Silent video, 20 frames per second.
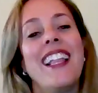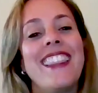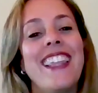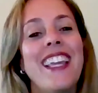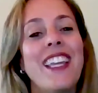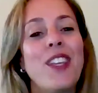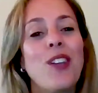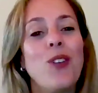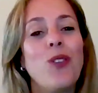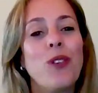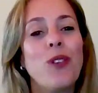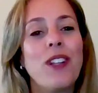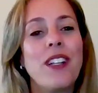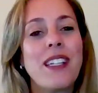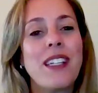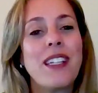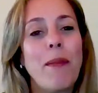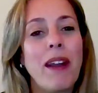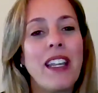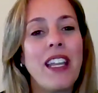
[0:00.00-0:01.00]
Thank you,
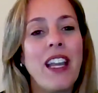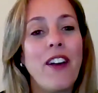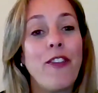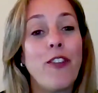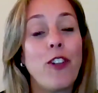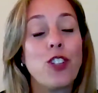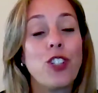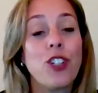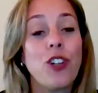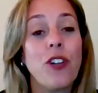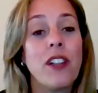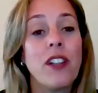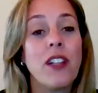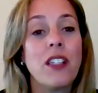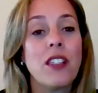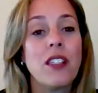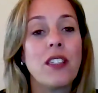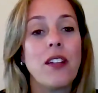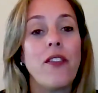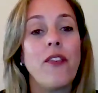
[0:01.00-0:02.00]
Lourdes and Maria, for sharing
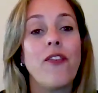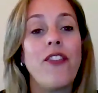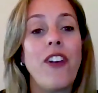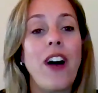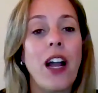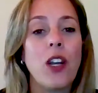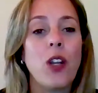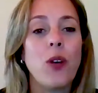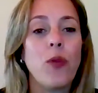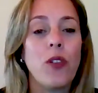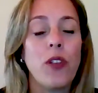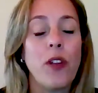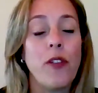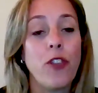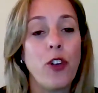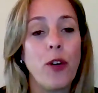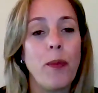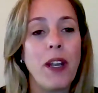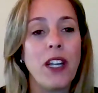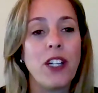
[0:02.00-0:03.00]
this valuable
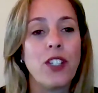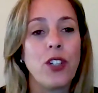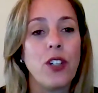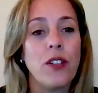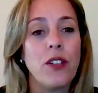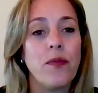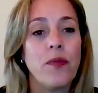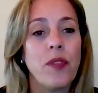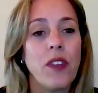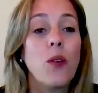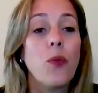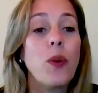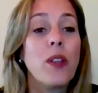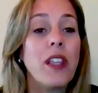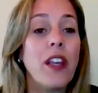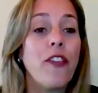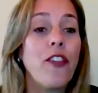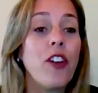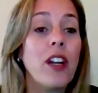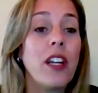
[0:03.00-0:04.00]
information. We
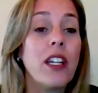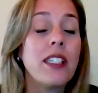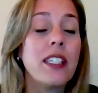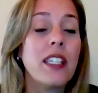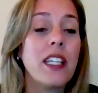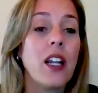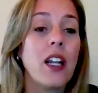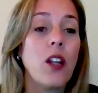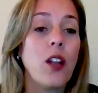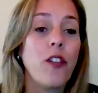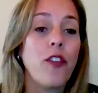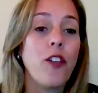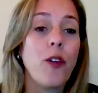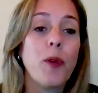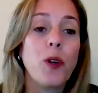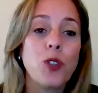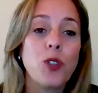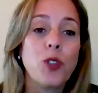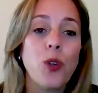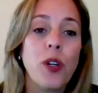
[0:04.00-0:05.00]
definitely see a lot of
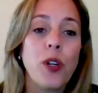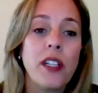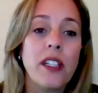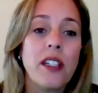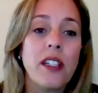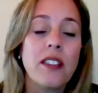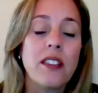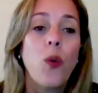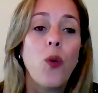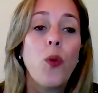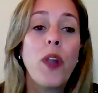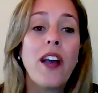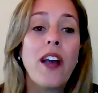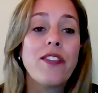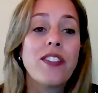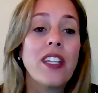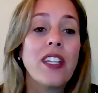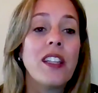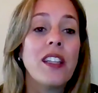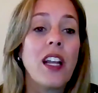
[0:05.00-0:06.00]
opportunities. We
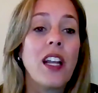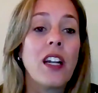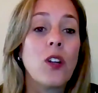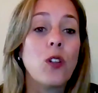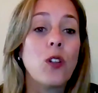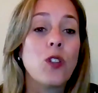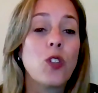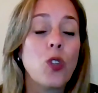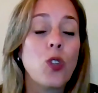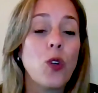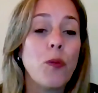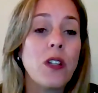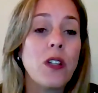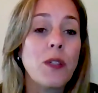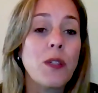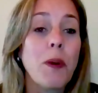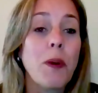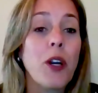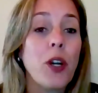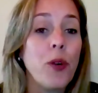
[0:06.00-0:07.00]
have seen that
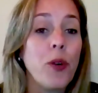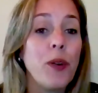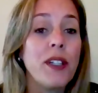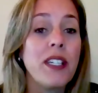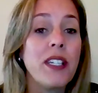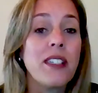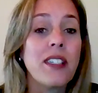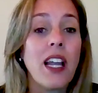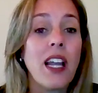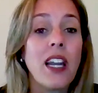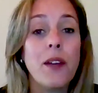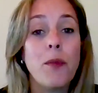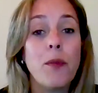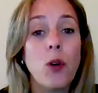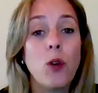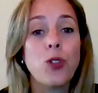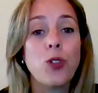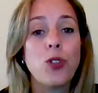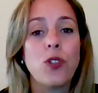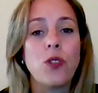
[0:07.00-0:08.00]
consumers' priorities and
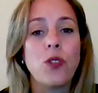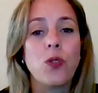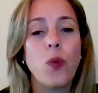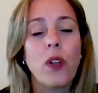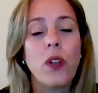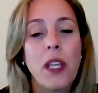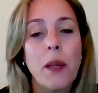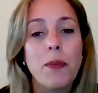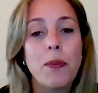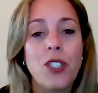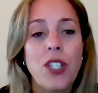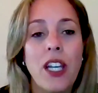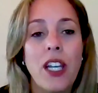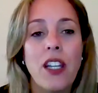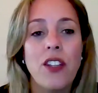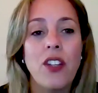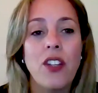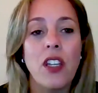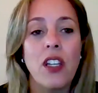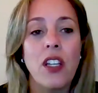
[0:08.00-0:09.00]
emotions will keep
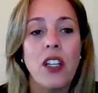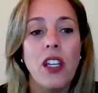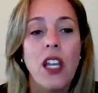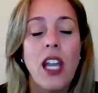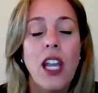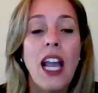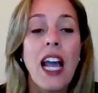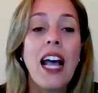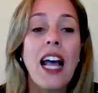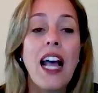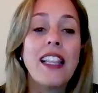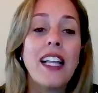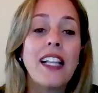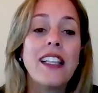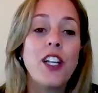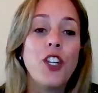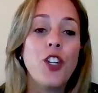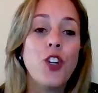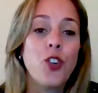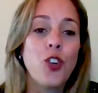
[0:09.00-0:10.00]
changing, and that
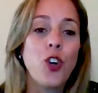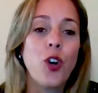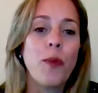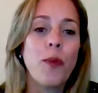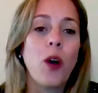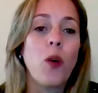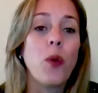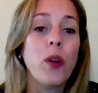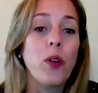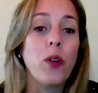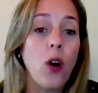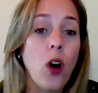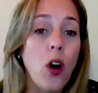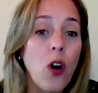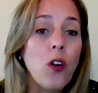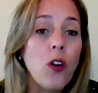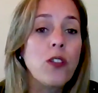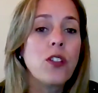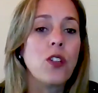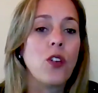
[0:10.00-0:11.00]
the new normal will
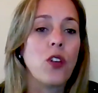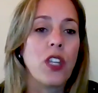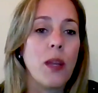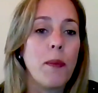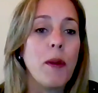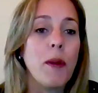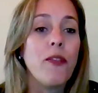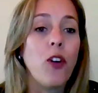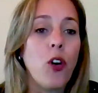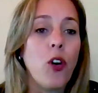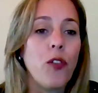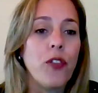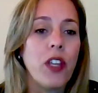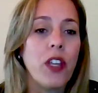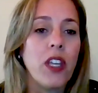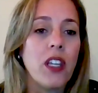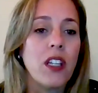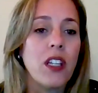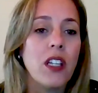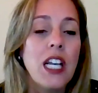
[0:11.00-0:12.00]
also keep
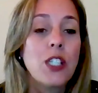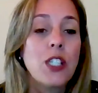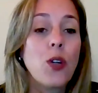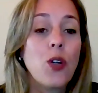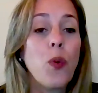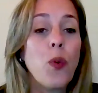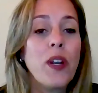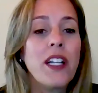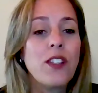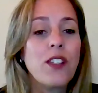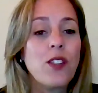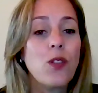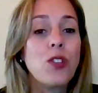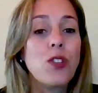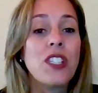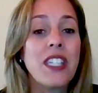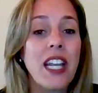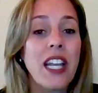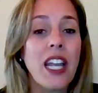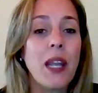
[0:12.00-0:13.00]
evolving. So we need to
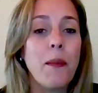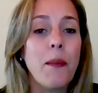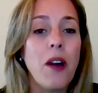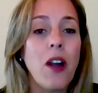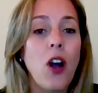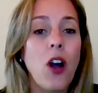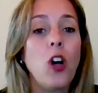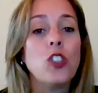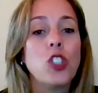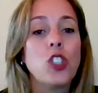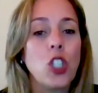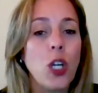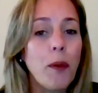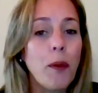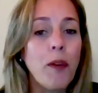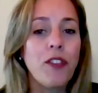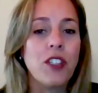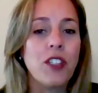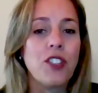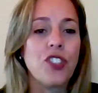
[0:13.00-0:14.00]
stay on top
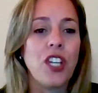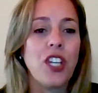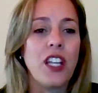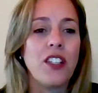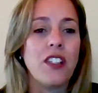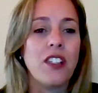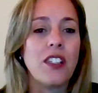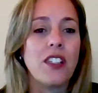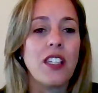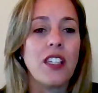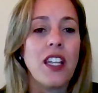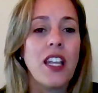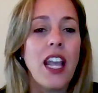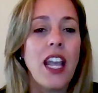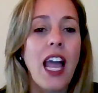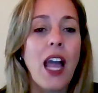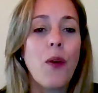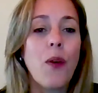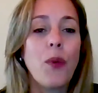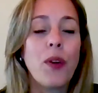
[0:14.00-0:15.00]
of these changes,
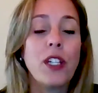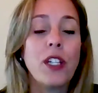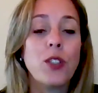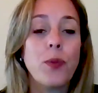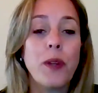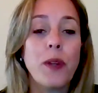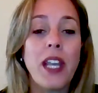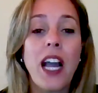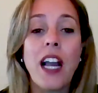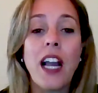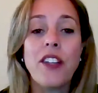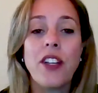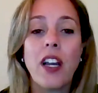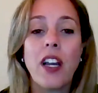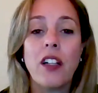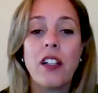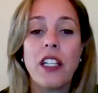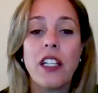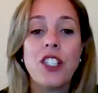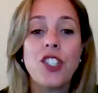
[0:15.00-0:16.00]
and we need to be
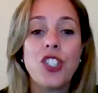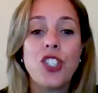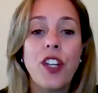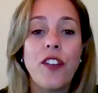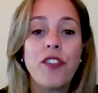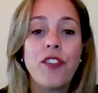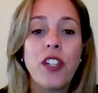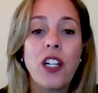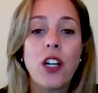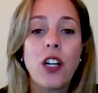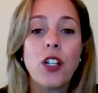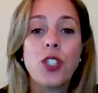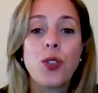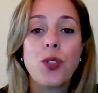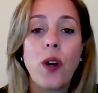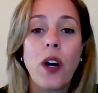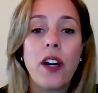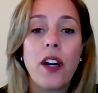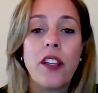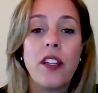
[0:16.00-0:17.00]
agile in shifting our
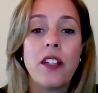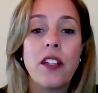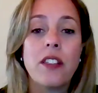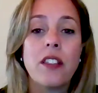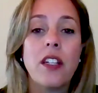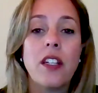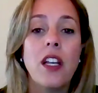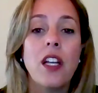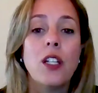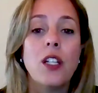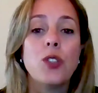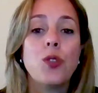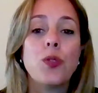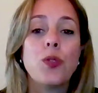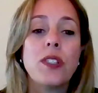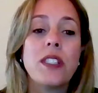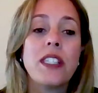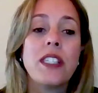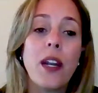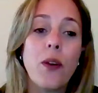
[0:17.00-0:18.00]
strategies to
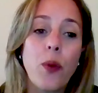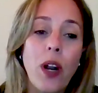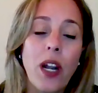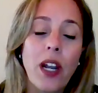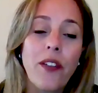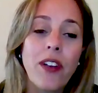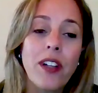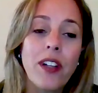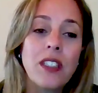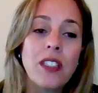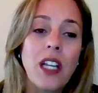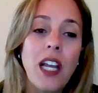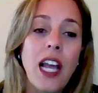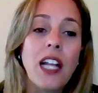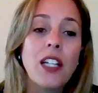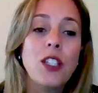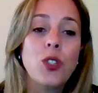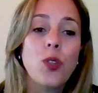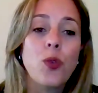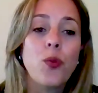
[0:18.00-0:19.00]
stay relevant
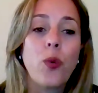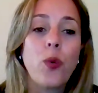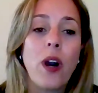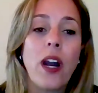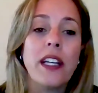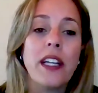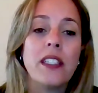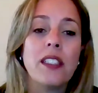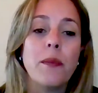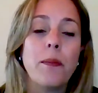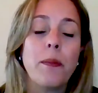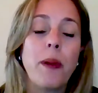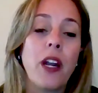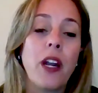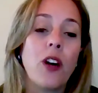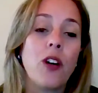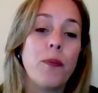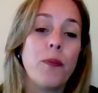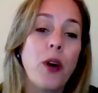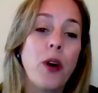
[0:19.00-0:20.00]
and do right by
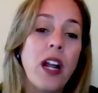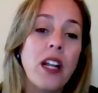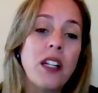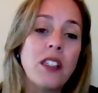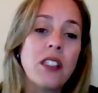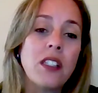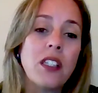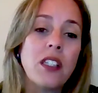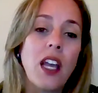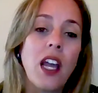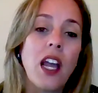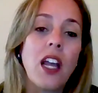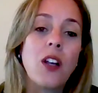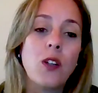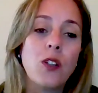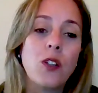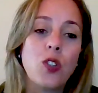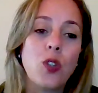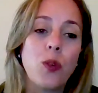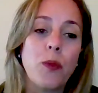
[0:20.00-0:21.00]
our brands and
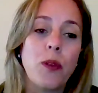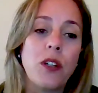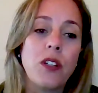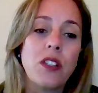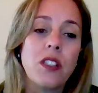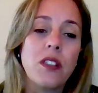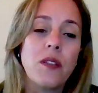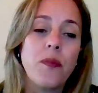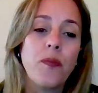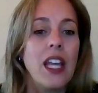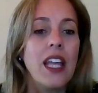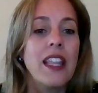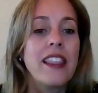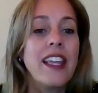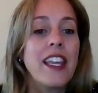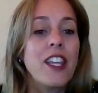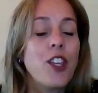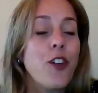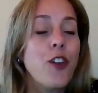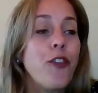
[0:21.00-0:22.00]
consumers.
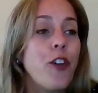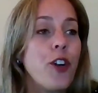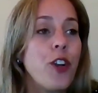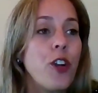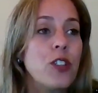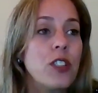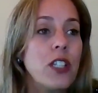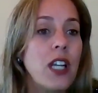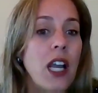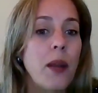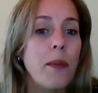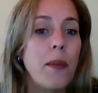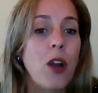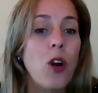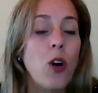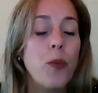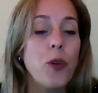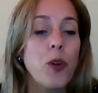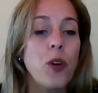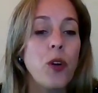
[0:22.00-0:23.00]
Thank you for your time. I
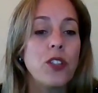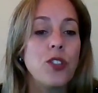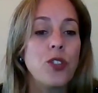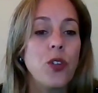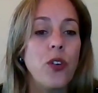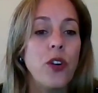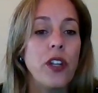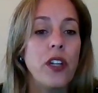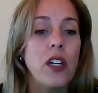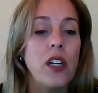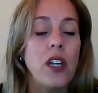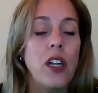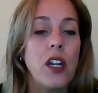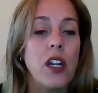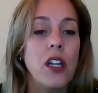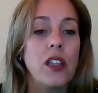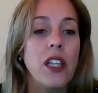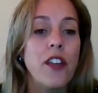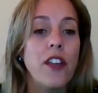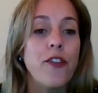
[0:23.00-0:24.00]
hope you enjoyed
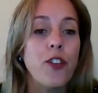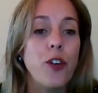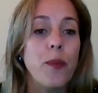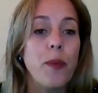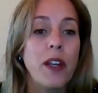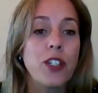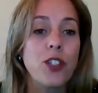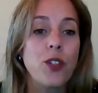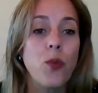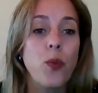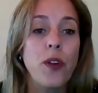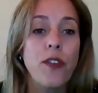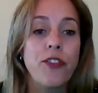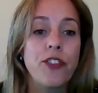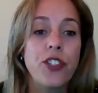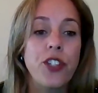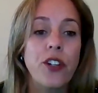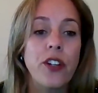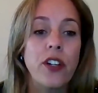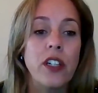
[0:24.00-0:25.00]
the information we've
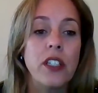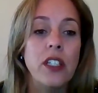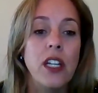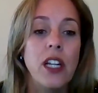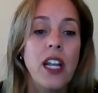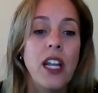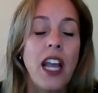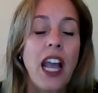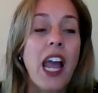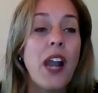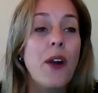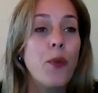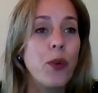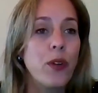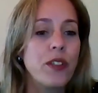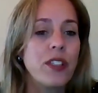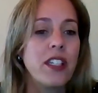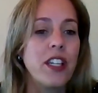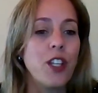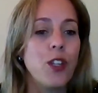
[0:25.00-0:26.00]
shared, and
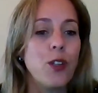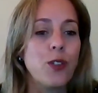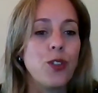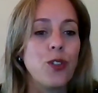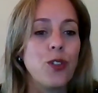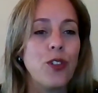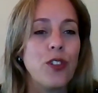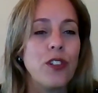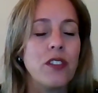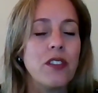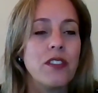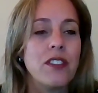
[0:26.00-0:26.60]
we'll see you soon.